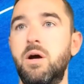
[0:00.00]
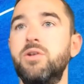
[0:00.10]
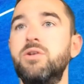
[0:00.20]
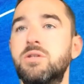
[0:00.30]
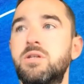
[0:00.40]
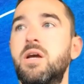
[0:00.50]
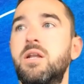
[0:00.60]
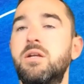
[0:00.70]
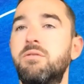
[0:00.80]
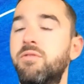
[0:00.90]

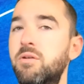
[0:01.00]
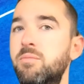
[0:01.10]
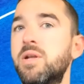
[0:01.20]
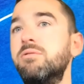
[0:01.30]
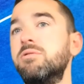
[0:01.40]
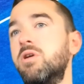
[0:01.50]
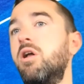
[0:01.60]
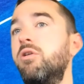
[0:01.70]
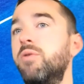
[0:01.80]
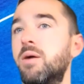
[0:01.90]
understanding the fundamentals
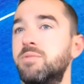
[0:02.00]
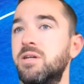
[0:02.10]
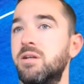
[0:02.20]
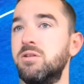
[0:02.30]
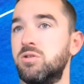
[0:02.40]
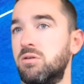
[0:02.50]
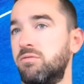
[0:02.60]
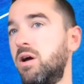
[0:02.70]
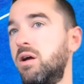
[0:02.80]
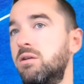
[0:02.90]
all the way up to getting
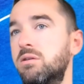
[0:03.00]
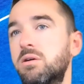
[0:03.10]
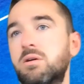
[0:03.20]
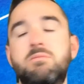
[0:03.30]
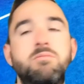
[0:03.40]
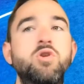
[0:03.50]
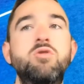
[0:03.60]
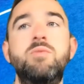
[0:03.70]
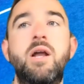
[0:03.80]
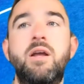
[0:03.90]
certified,
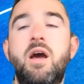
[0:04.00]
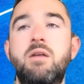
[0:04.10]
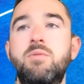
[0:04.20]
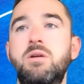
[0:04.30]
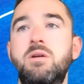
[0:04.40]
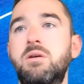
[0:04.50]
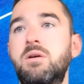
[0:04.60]
cube.academy.